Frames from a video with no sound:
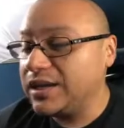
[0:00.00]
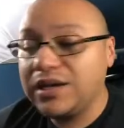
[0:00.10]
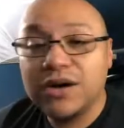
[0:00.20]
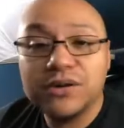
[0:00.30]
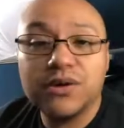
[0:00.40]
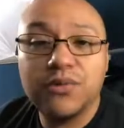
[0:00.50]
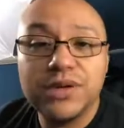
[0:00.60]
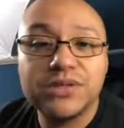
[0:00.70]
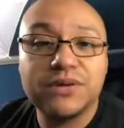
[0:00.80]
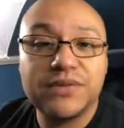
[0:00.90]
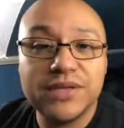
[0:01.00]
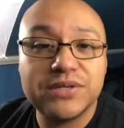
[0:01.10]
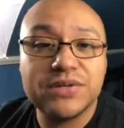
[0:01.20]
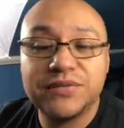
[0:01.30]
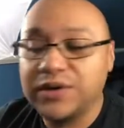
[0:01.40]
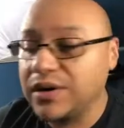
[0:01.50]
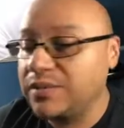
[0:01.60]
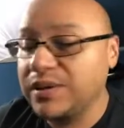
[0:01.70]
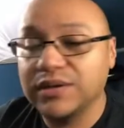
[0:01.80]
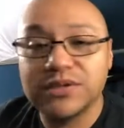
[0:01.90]
The code code winners of yesterday's video are
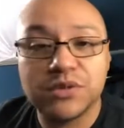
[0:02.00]
going to be in the